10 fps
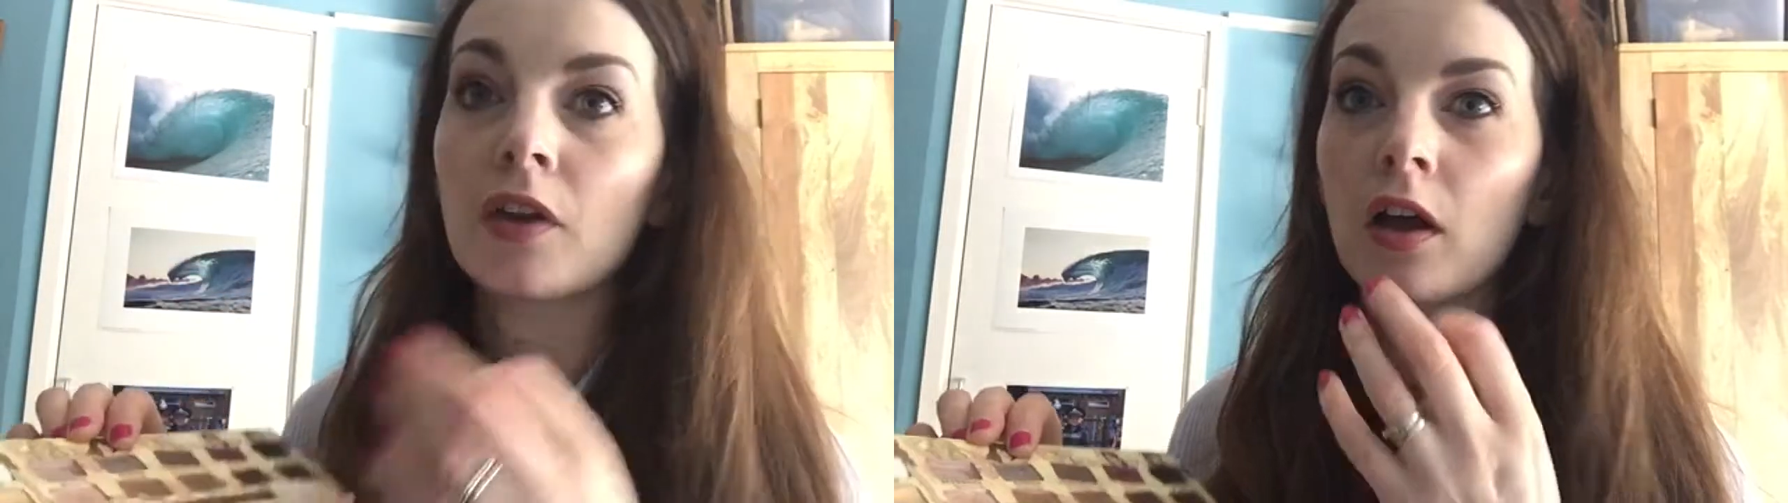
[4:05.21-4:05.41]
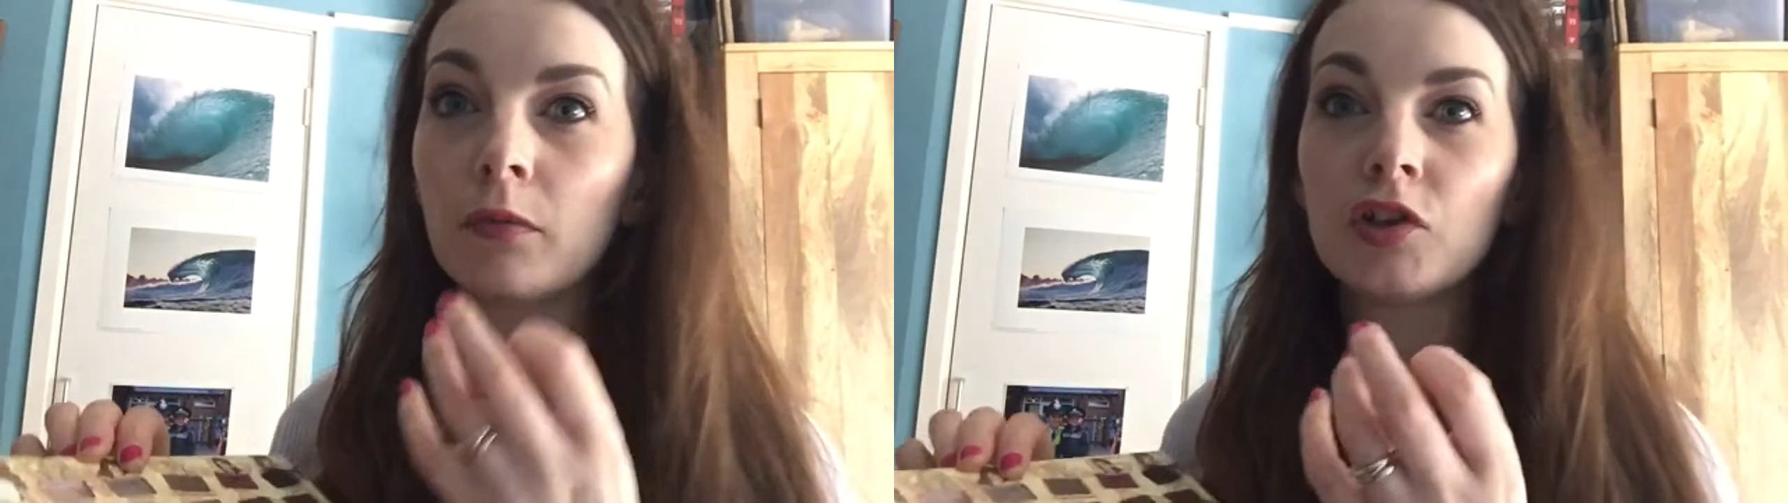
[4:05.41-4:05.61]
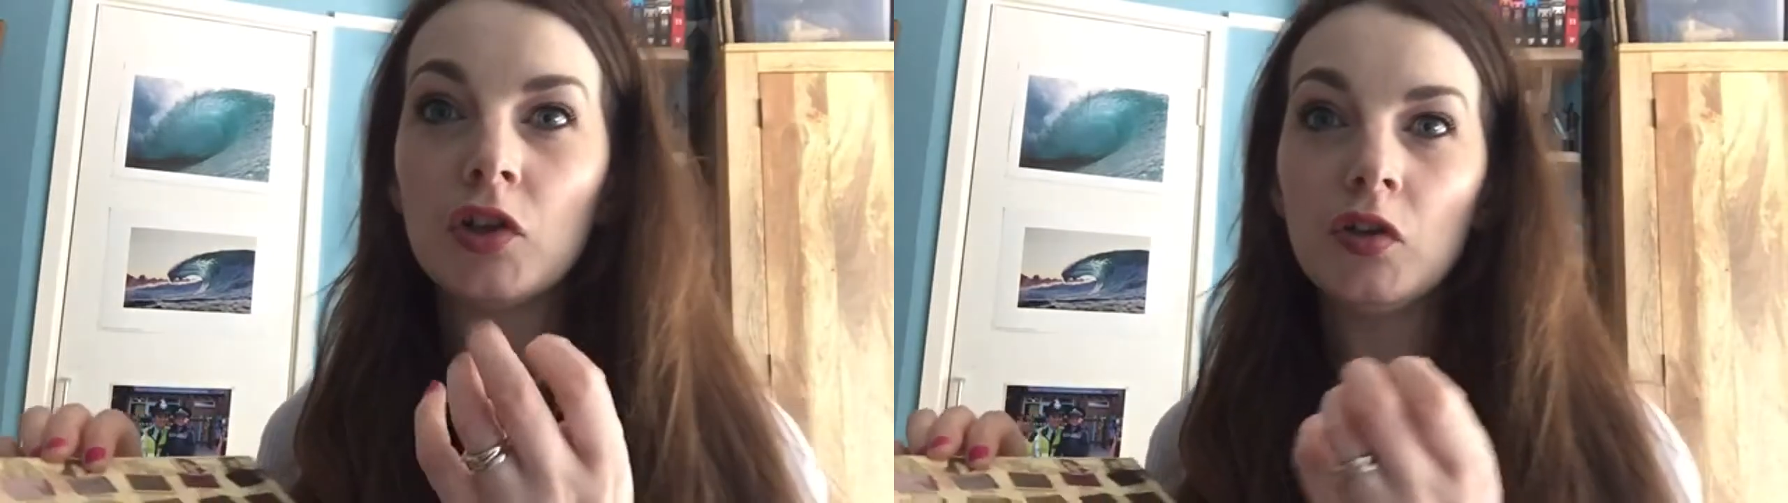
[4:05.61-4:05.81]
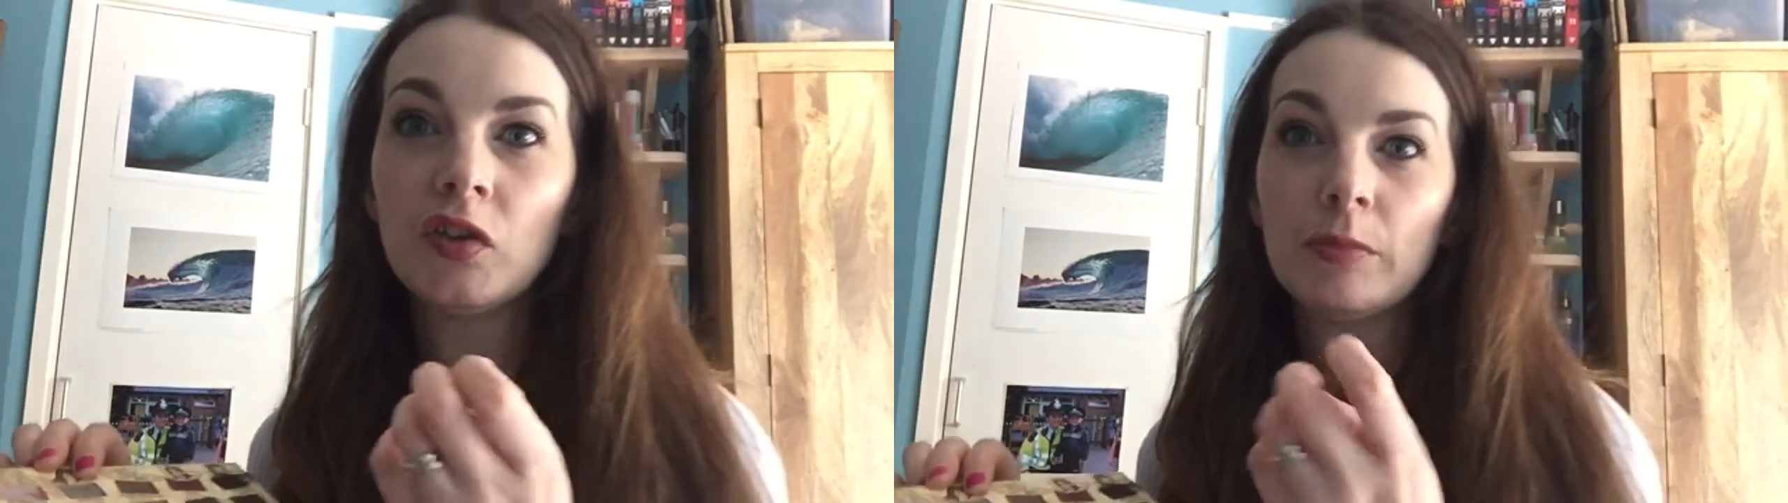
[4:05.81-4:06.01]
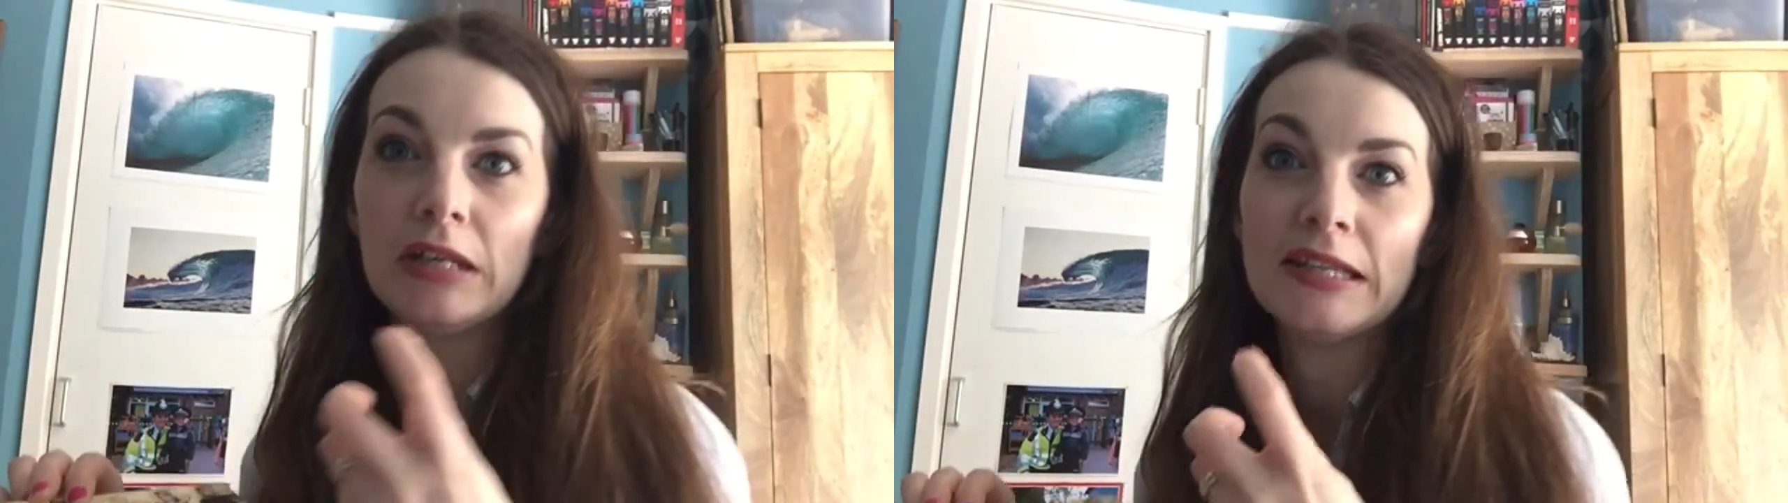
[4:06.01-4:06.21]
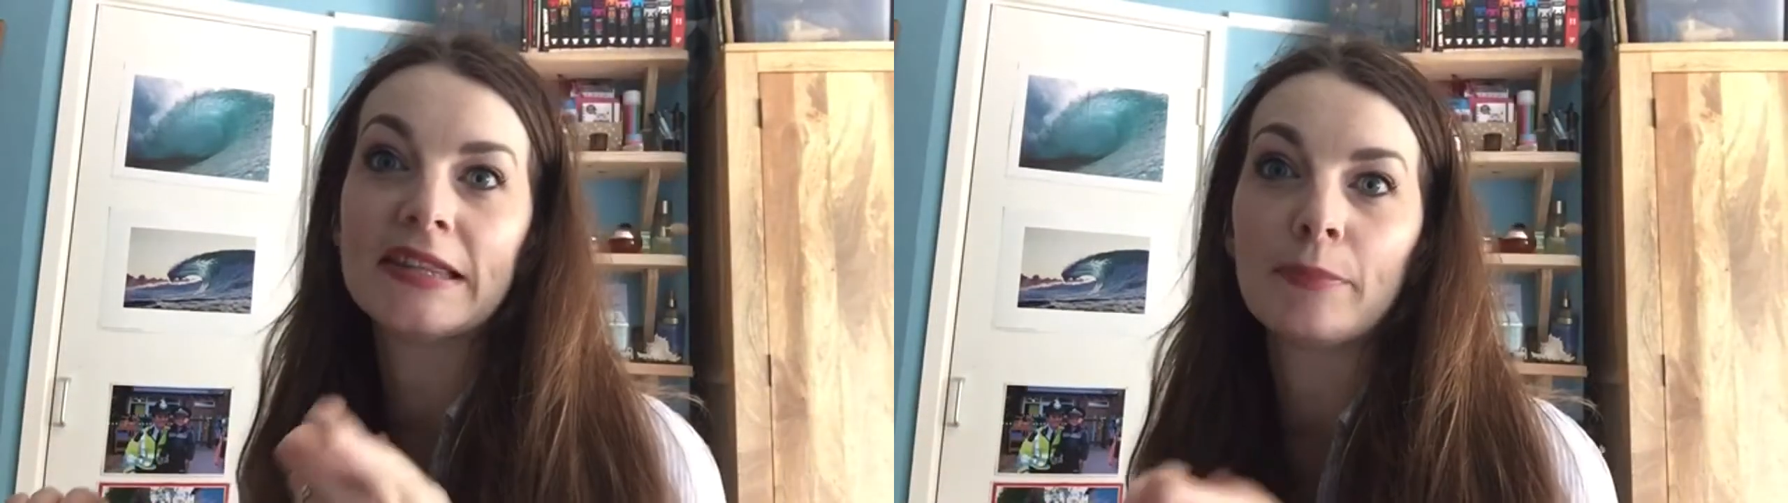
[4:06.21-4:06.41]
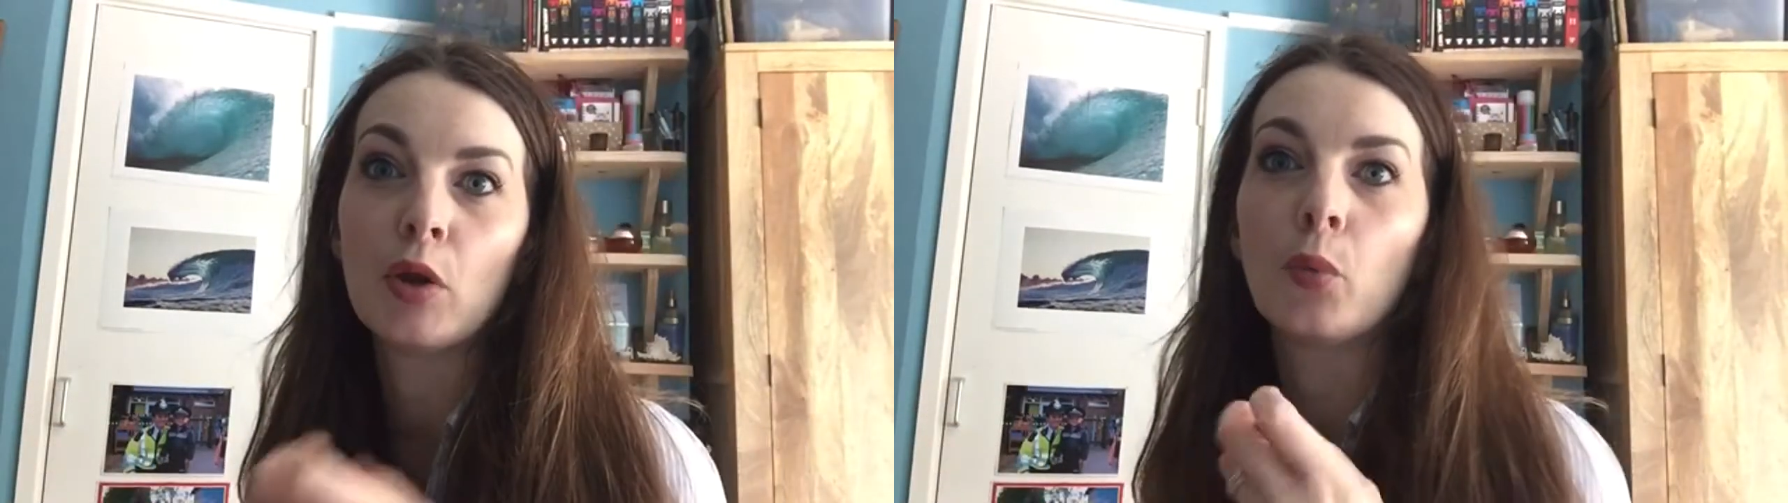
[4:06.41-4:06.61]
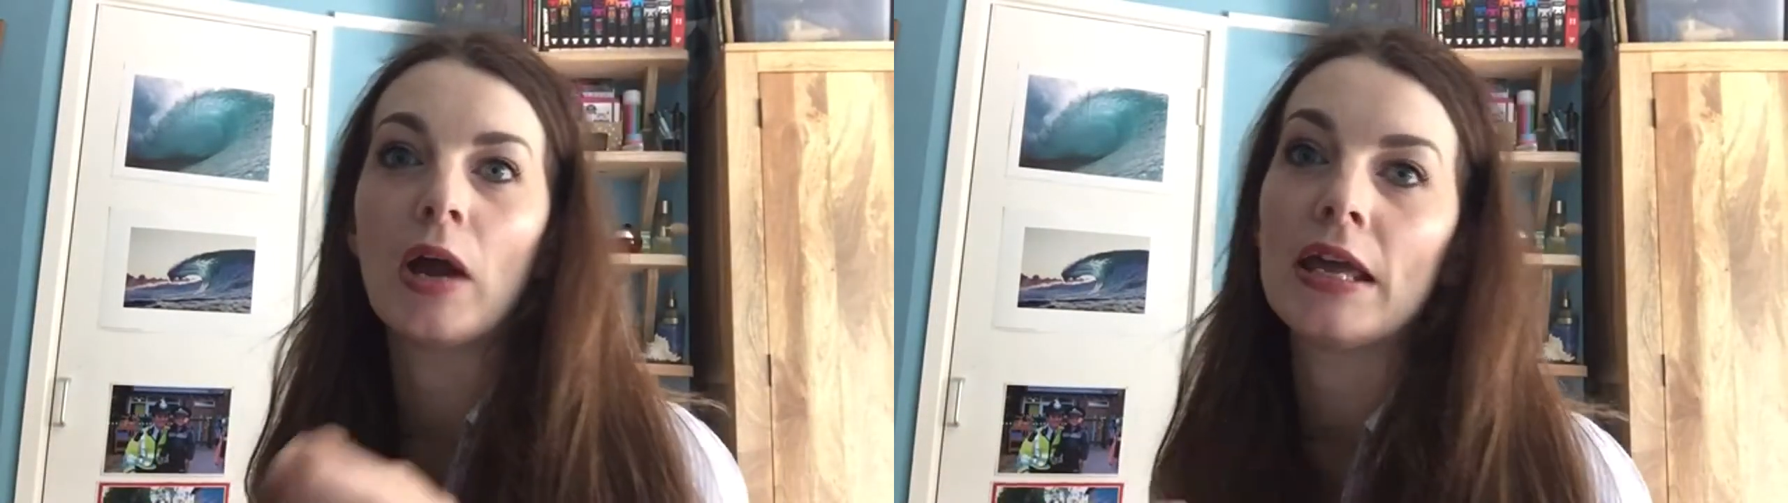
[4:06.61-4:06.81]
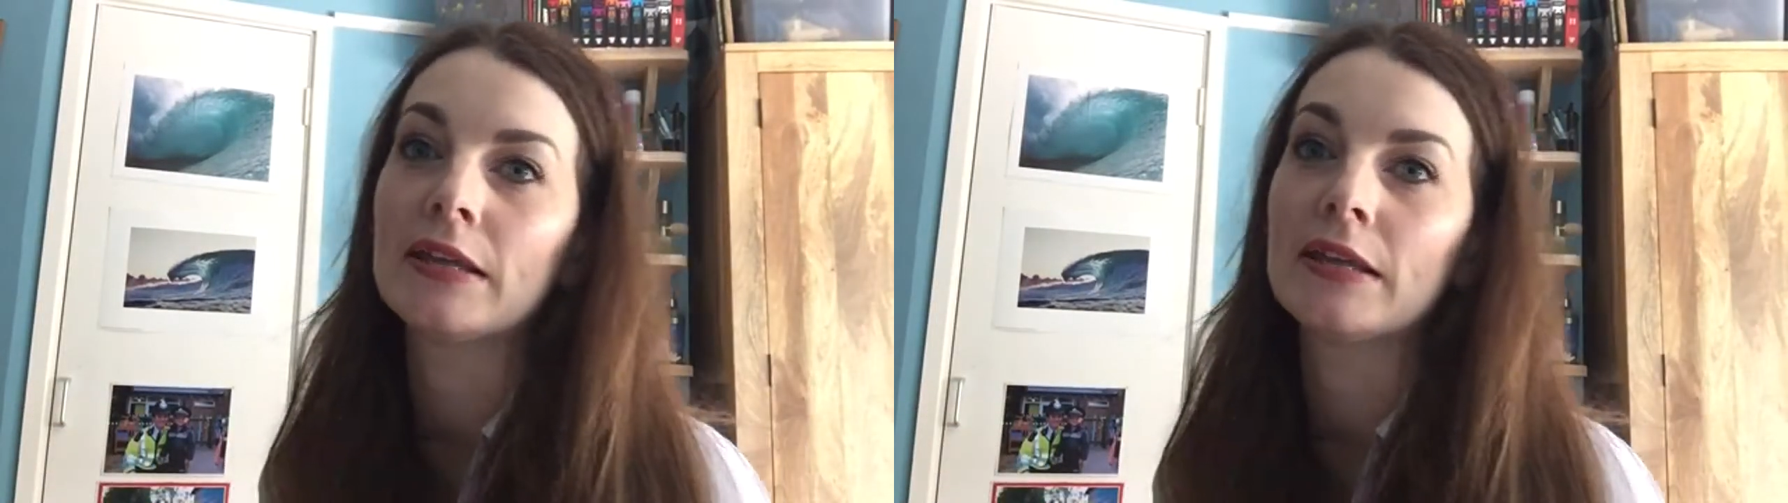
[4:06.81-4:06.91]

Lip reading: I would use them in a similar way,